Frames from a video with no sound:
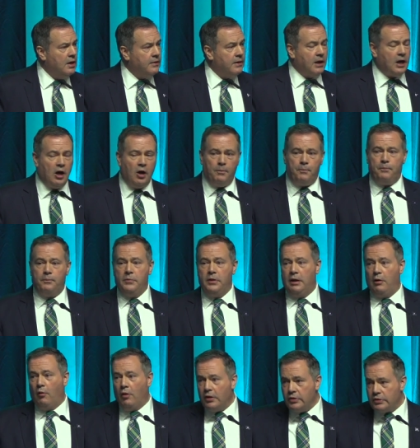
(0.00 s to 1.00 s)
that help
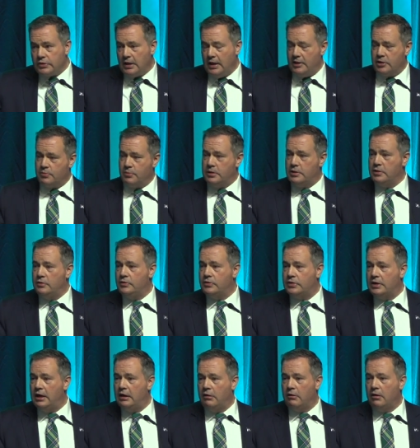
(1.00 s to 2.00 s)
the oil sands reduce
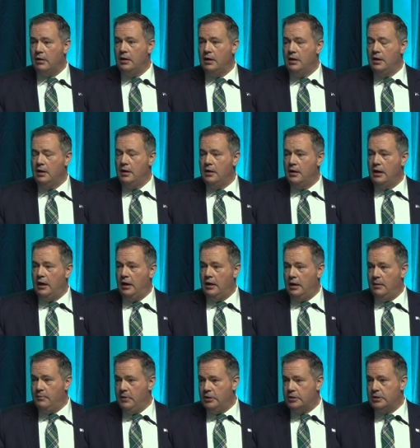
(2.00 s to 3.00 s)
their uh,
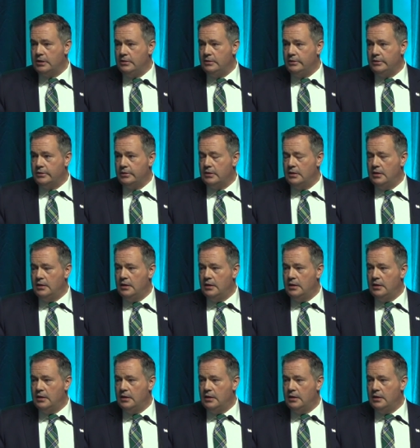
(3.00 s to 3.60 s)
emissions